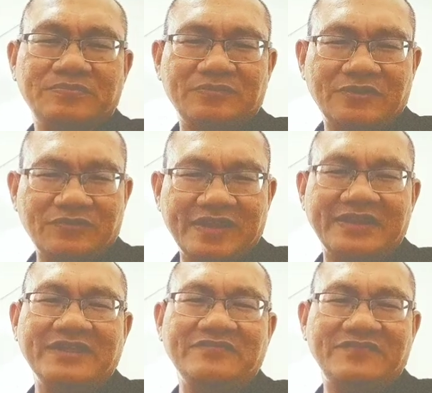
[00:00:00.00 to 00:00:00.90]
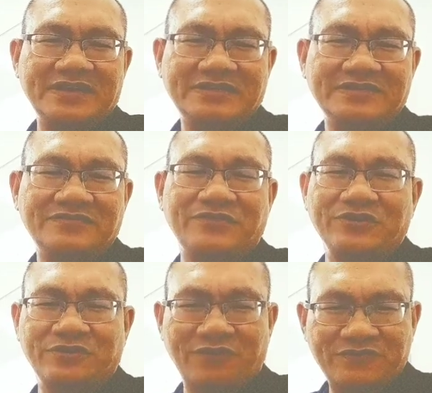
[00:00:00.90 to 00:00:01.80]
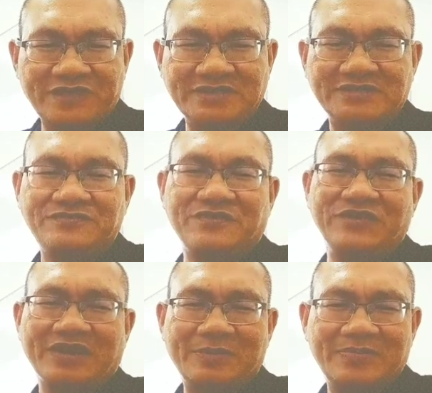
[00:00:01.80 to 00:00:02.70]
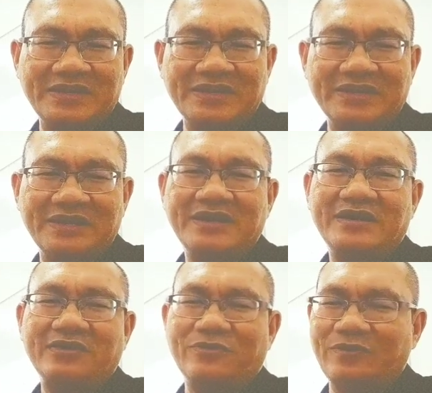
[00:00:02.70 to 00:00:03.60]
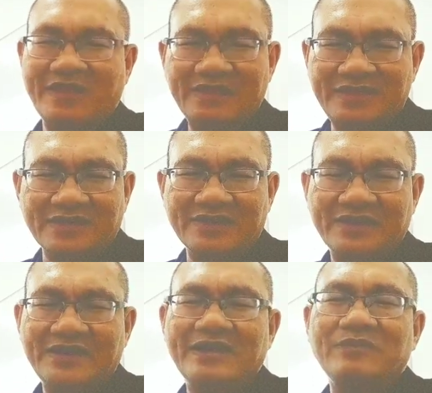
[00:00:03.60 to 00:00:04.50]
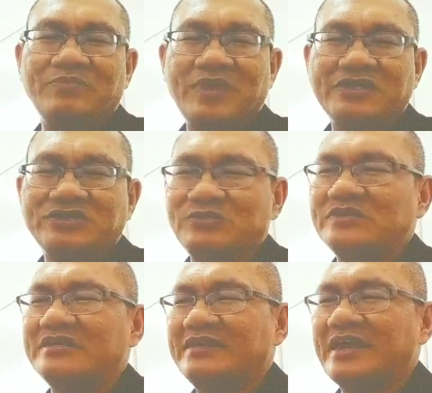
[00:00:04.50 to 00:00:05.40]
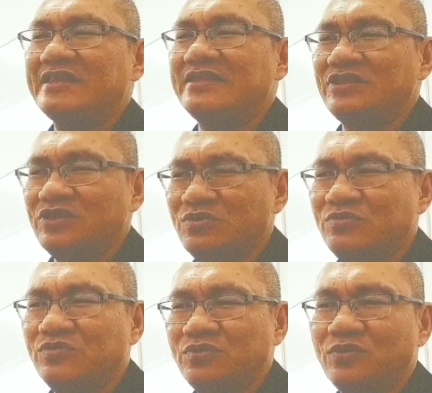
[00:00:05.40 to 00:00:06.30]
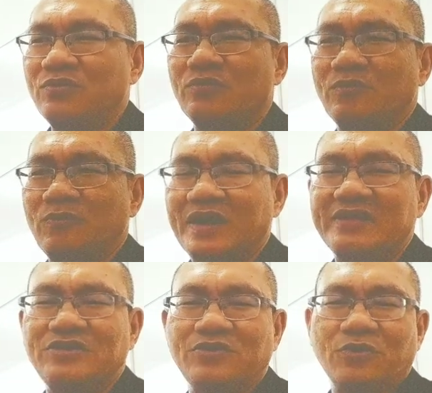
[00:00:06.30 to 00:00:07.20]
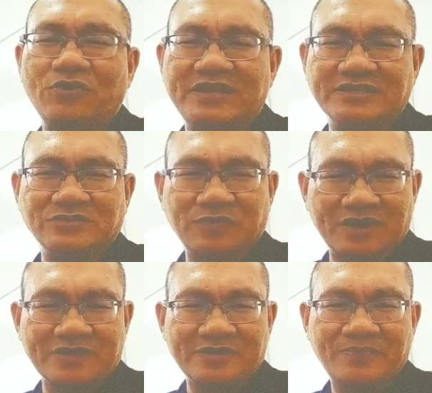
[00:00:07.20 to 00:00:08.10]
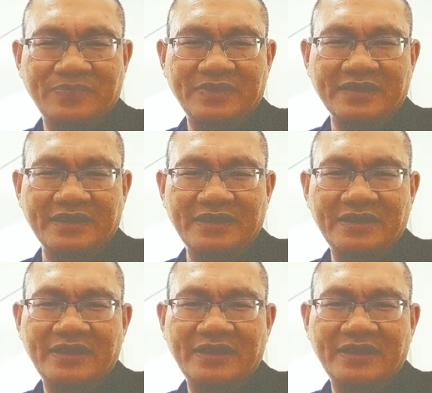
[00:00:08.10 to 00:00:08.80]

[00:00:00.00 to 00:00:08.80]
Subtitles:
create an event for your office, for your company, or anything, make sure that you know what your audience want, okay,